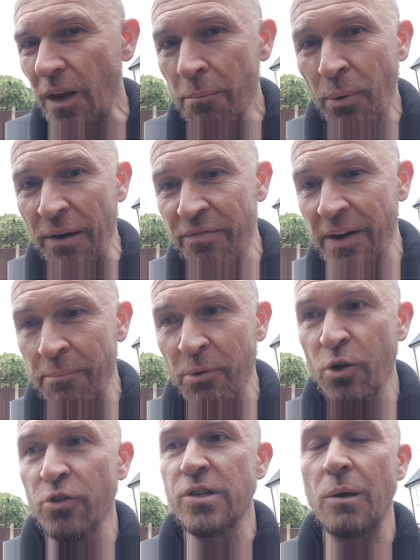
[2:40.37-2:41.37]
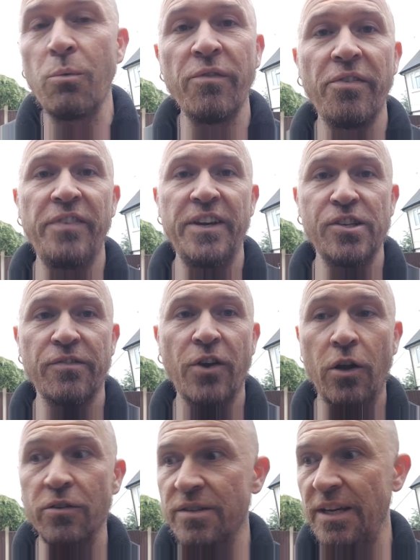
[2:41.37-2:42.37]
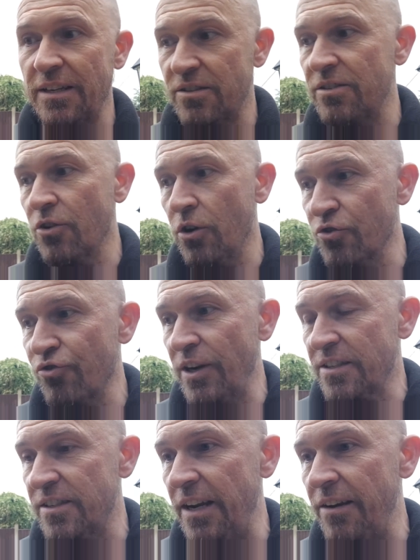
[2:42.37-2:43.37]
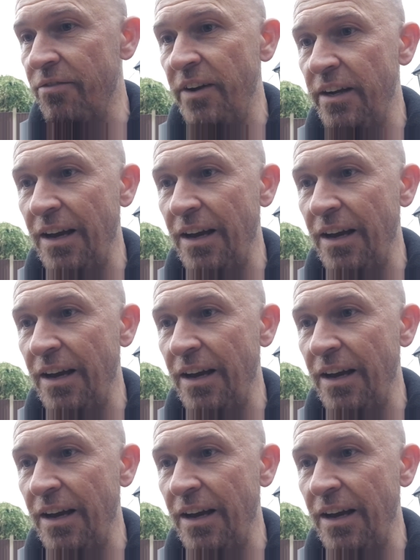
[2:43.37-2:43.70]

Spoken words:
But I think because no other fish have contracted anything,